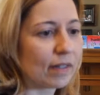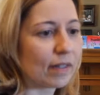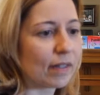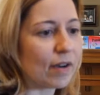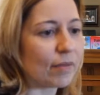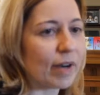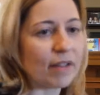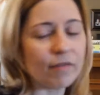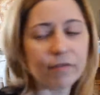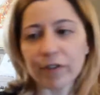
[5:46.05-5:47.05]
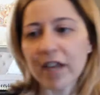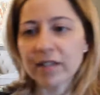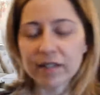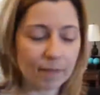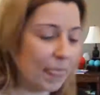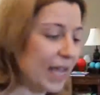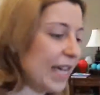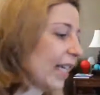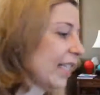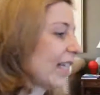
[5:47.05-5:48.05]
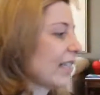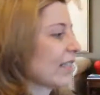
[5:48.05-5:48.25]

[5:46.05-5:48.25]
All right, friends, let's get